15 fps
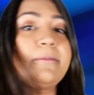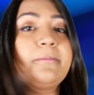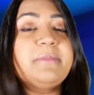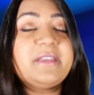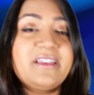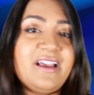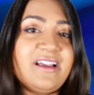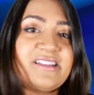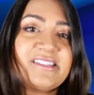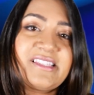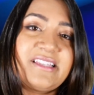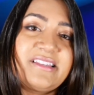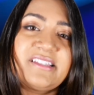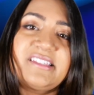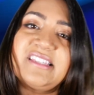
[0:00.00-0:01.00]
Because
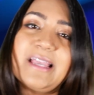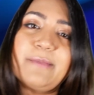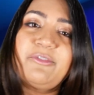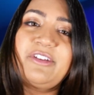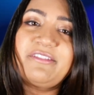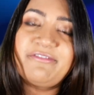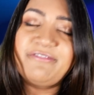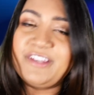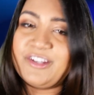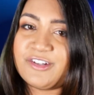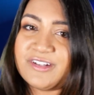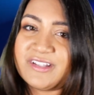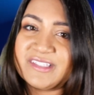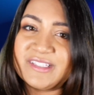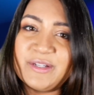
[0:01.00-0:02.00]
in the same way fear
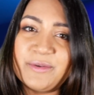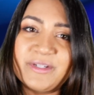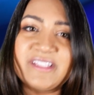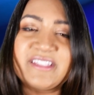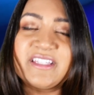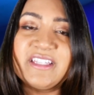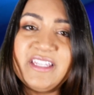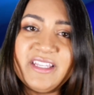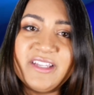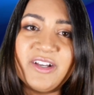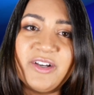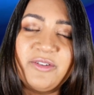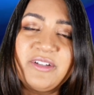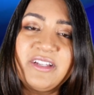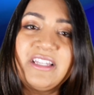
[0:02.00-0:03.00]
is known as the
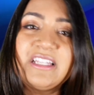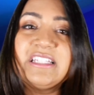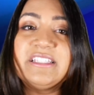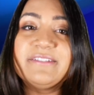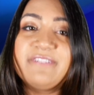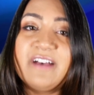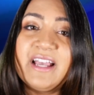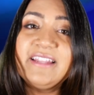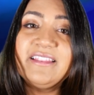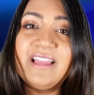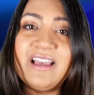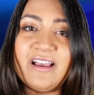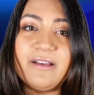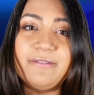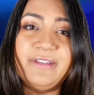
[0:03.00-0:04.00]
ego, Divine
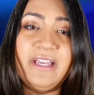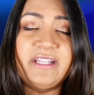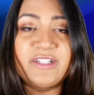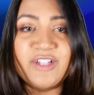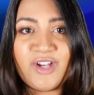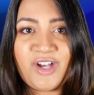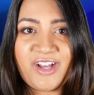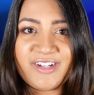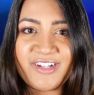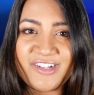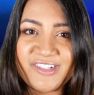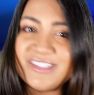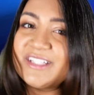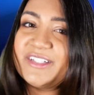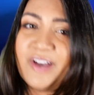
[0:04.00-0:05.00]
love and God
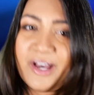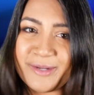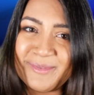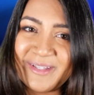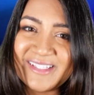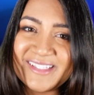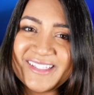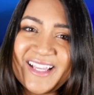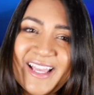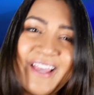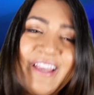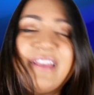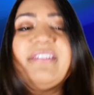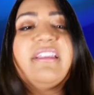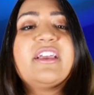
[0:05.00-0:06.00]
are synonymous.
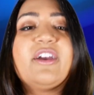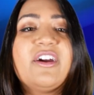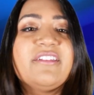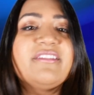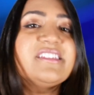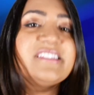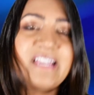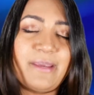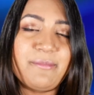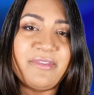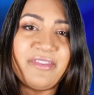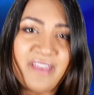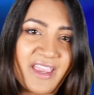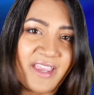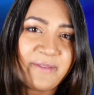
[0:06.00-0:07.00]
They are the same
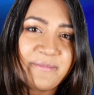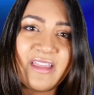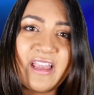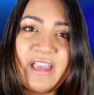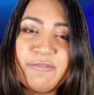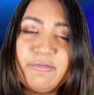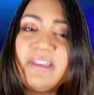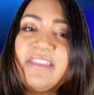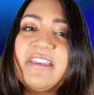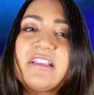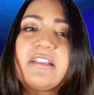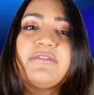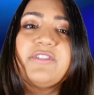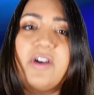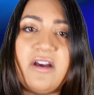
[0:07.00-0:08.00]
thing. If we think
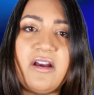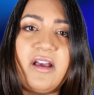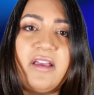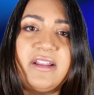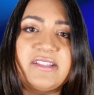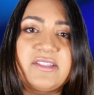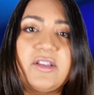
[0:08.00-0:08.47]
of God as